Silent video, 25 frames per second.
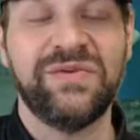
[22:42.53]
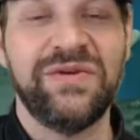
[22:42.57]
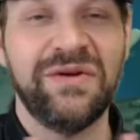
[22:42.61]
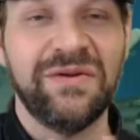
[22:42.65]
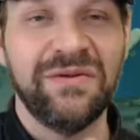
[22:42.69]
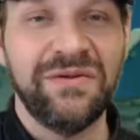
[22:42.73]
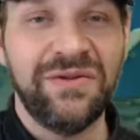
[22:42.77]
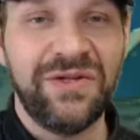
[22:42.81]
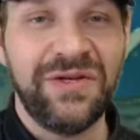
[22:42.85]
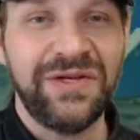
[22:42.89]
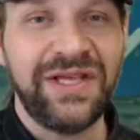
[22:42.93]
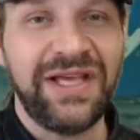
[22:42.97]
When
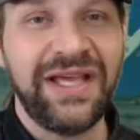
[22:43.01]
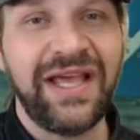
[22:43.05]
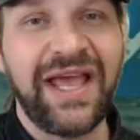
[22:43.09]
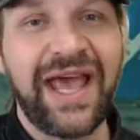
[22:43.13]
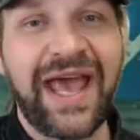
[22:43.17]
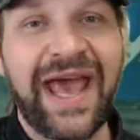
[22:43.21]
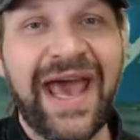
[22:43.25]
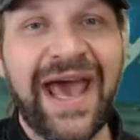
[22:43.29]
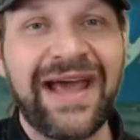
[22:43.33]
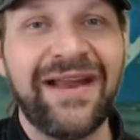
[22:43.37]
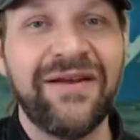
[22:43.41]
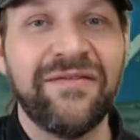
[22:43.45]
you're
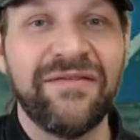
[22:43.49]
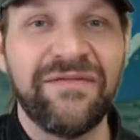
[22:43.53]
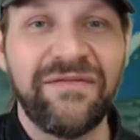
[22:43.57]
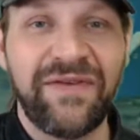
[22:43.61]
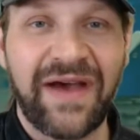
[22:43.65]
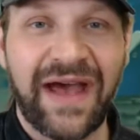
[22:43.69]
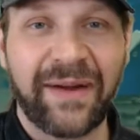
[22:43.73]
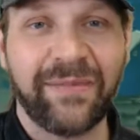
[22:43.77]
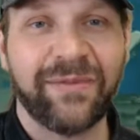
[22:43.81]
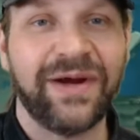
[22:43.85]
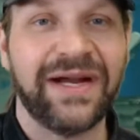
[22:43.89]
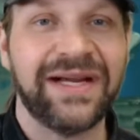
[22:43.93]
looking at
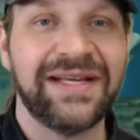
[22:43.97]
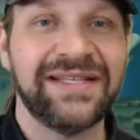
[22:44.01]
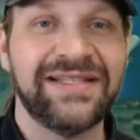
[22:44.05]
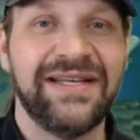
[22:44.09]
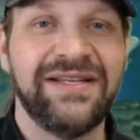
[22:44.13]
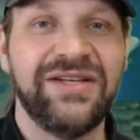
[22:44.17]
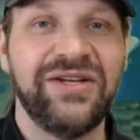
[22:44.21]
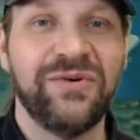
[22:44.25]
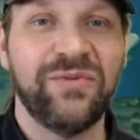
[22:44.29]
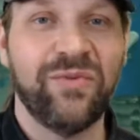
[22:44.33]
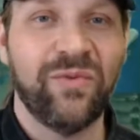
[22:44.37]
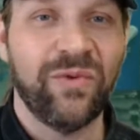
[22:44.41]
fabrics
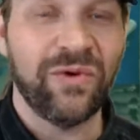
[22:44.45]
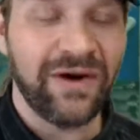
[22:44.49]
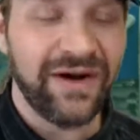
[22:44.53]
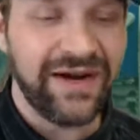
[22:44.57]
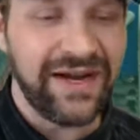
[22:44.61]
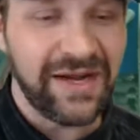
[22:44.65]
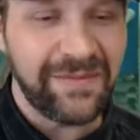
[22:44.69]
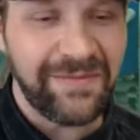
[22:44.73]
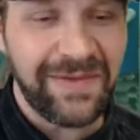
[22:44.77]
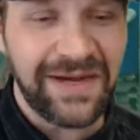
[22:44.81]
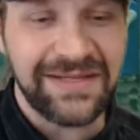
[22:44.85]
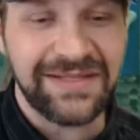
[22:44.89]
and you're
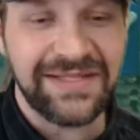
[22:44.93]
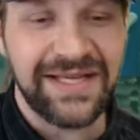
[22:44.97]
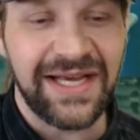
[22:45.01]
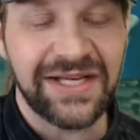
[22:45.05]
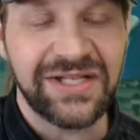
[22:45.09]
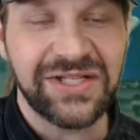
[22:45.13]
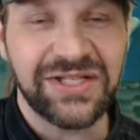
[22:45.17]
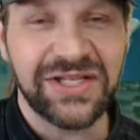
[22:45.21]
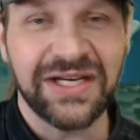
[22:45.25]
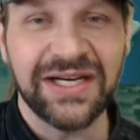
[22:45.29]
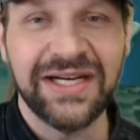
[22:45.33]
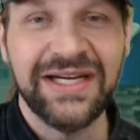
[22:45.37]
worrying about
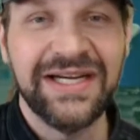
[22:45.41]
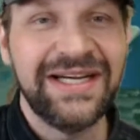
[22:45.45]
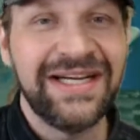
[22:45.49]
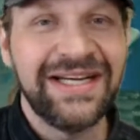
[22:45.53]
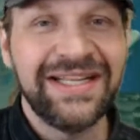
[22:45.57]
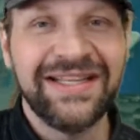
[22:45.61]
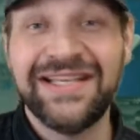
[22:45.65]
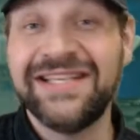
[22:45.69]
texture,